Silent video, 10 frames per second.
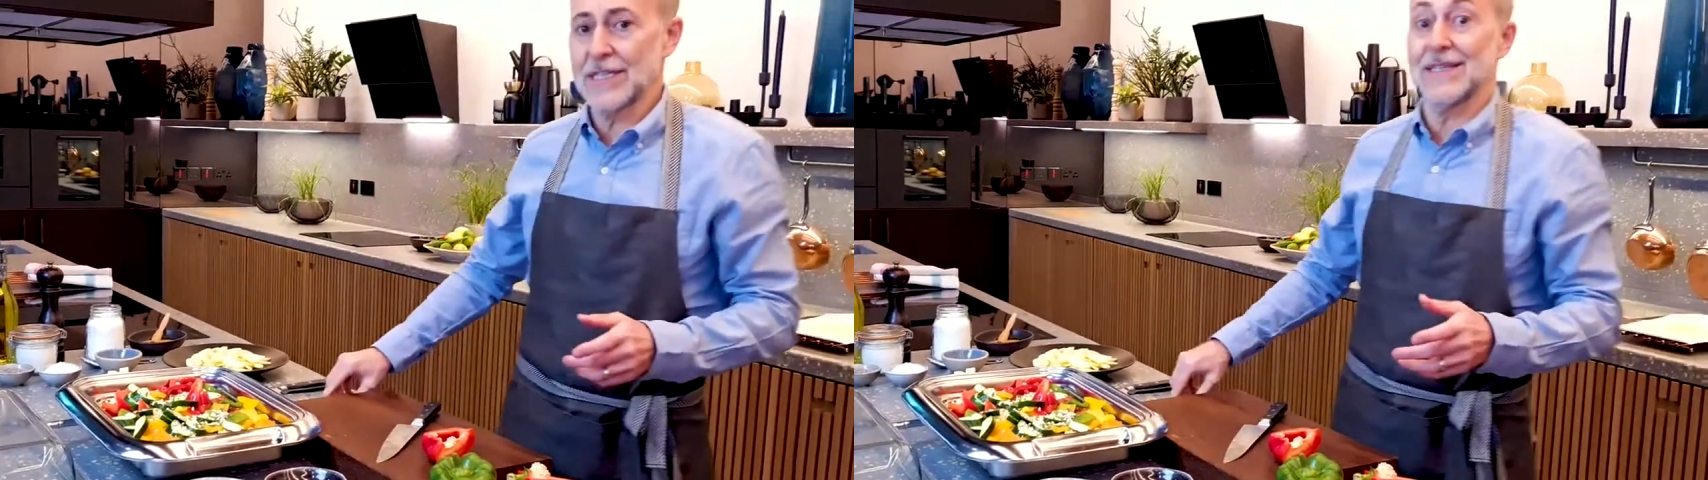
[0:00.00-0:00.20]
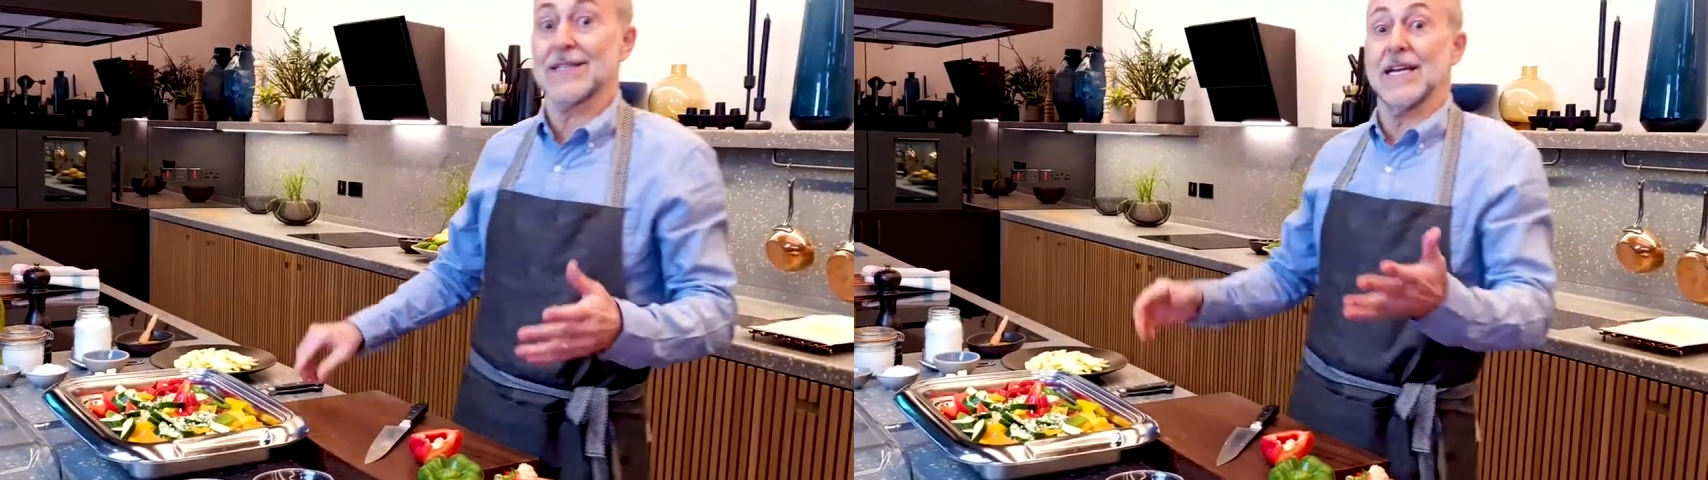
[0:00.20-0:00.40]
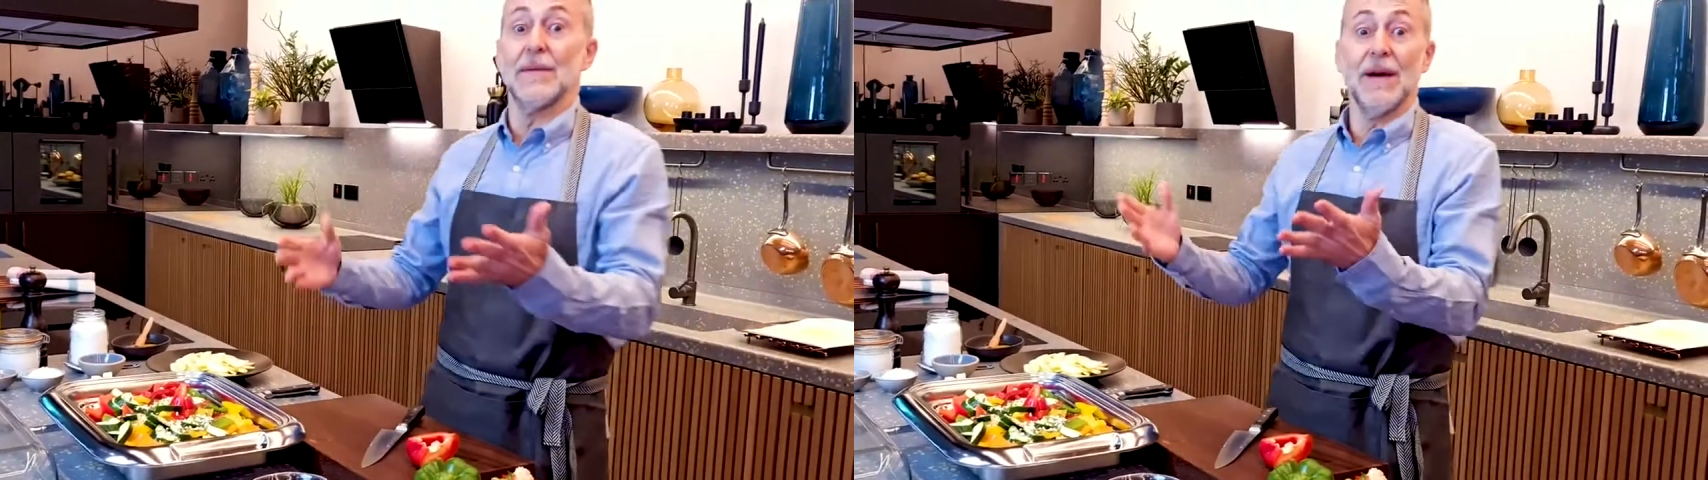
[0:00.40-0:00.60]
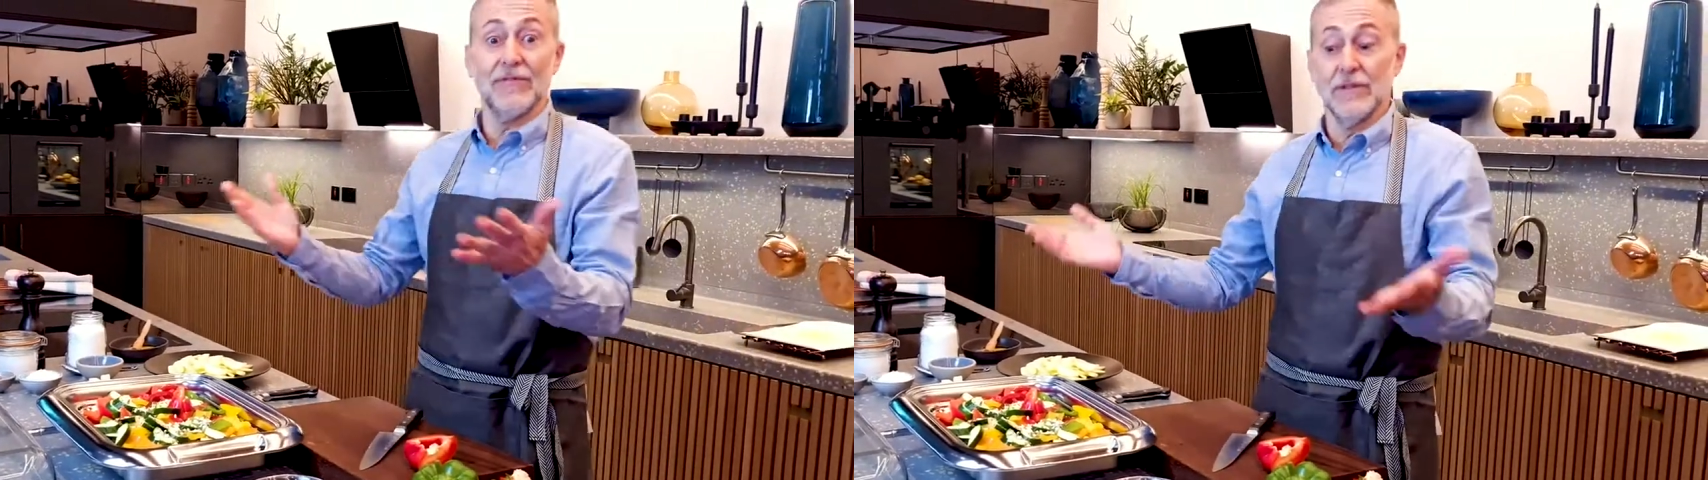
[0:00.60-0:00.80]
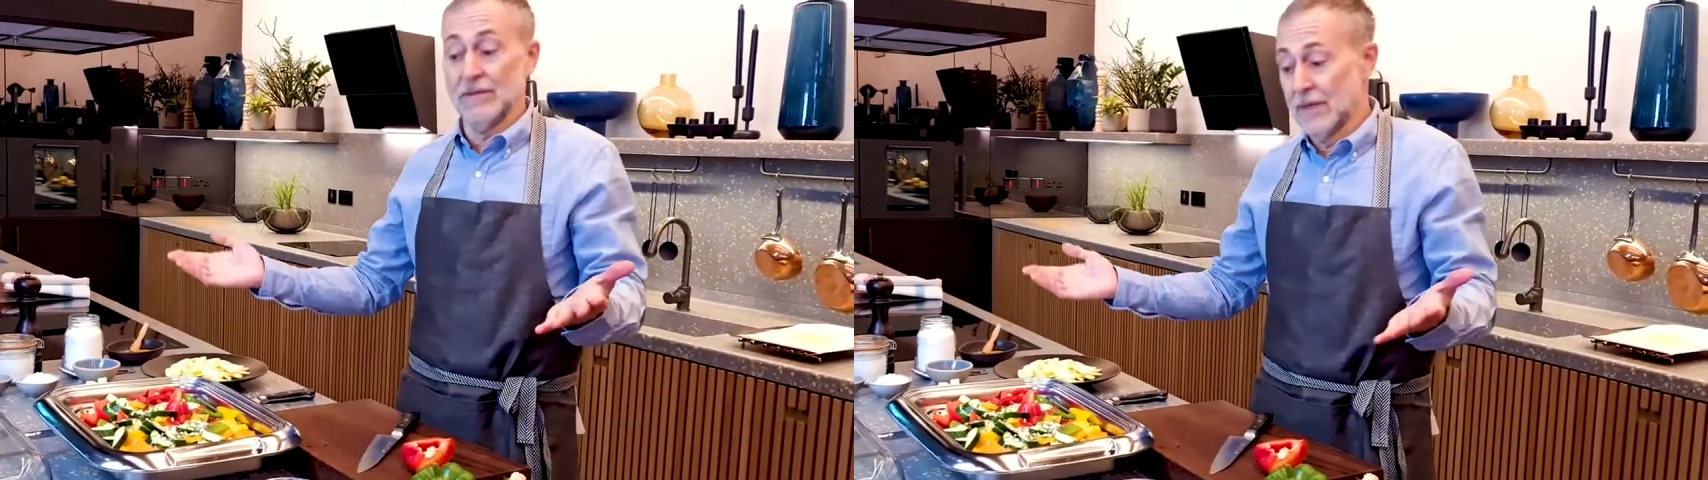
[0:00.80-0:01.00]
in the same
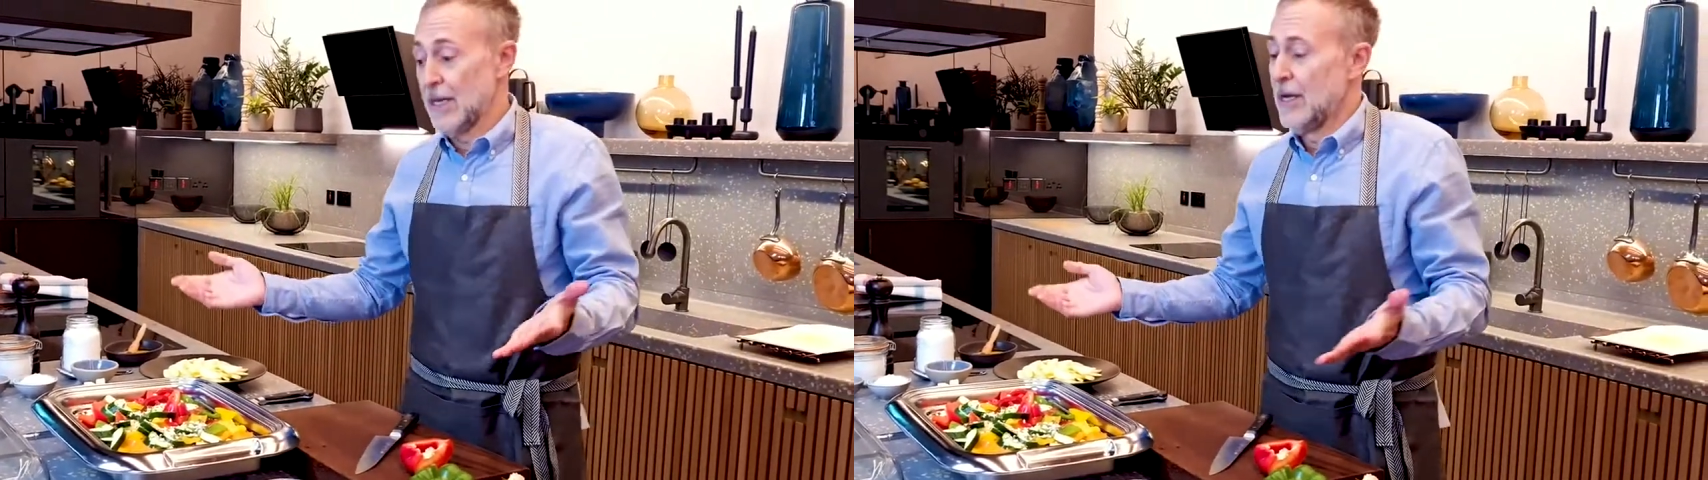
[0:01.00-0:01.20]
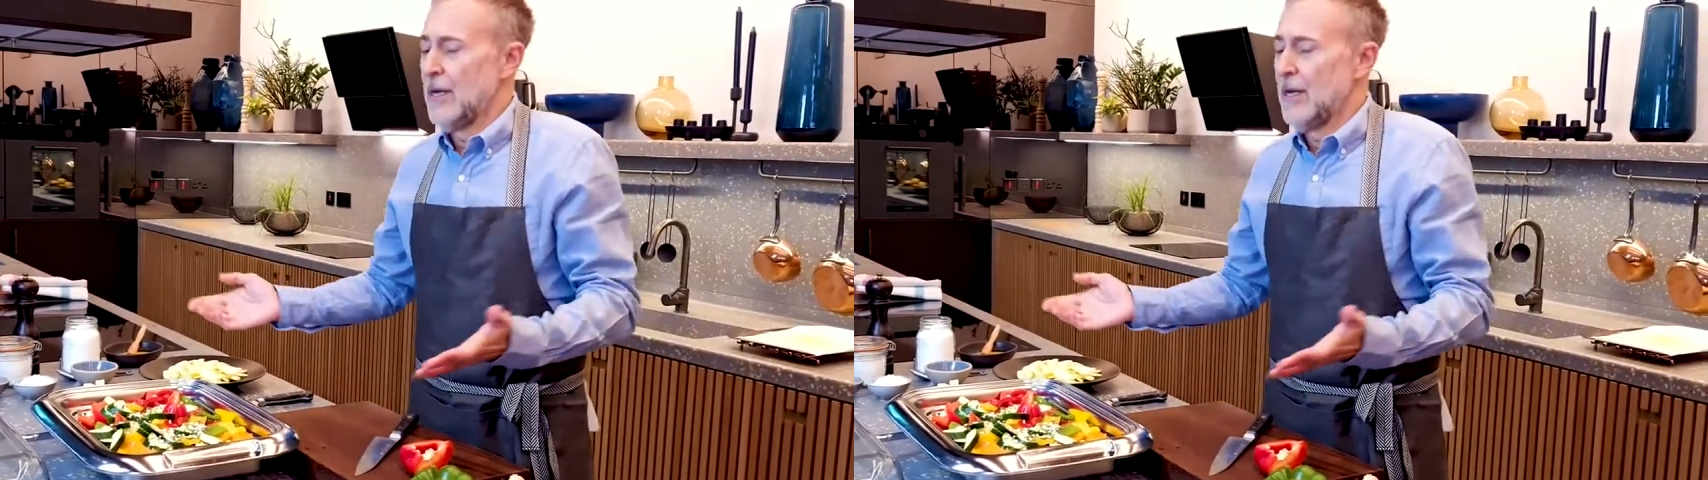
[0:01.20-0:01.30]
oven,